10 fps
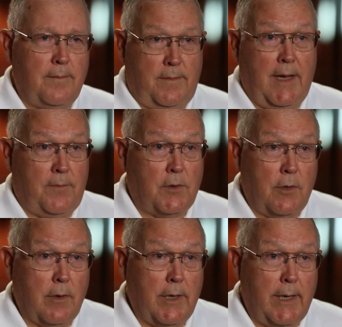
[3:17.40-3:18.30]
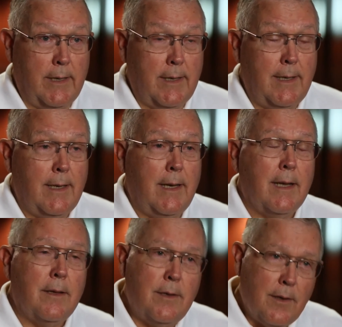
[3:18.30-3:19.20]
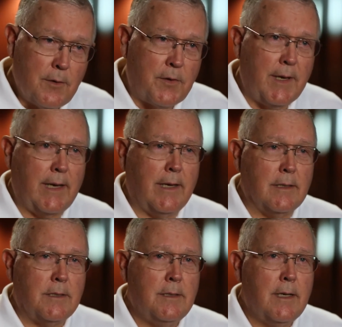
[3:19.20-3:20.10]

that fraternity. The other thing is,